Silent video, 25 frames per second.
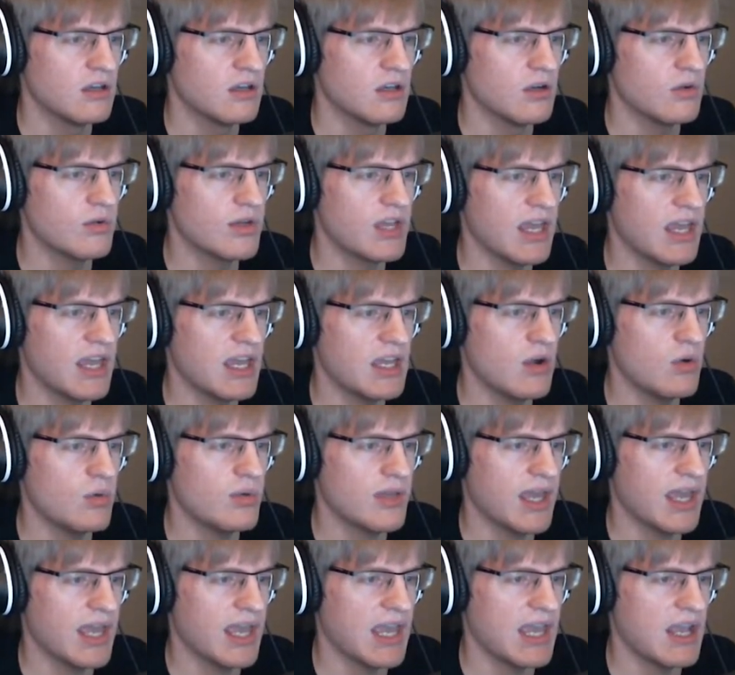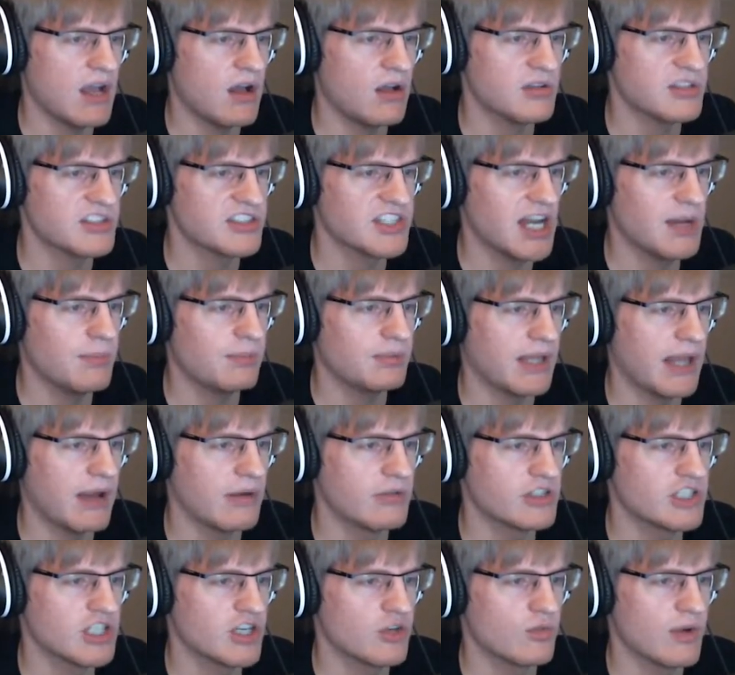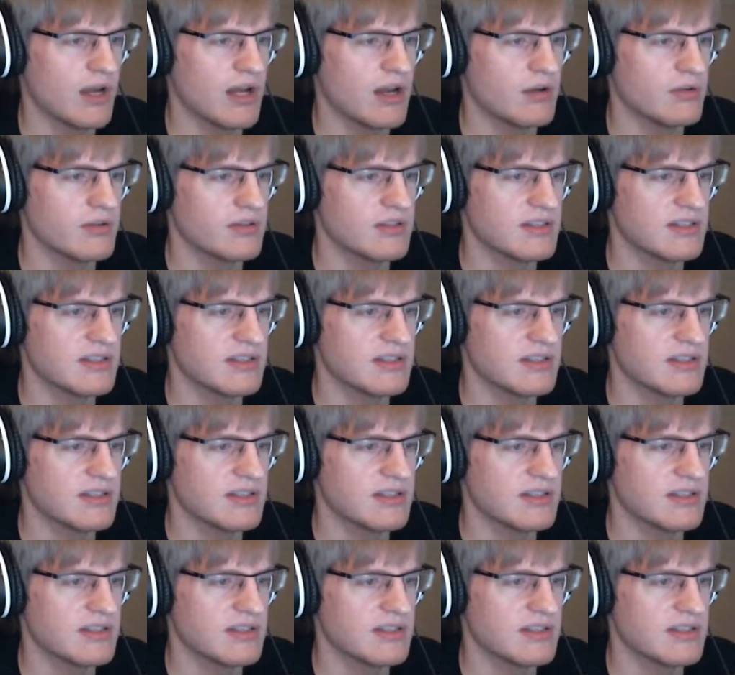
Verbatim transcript: Okay, okay, I'll stop lounging around.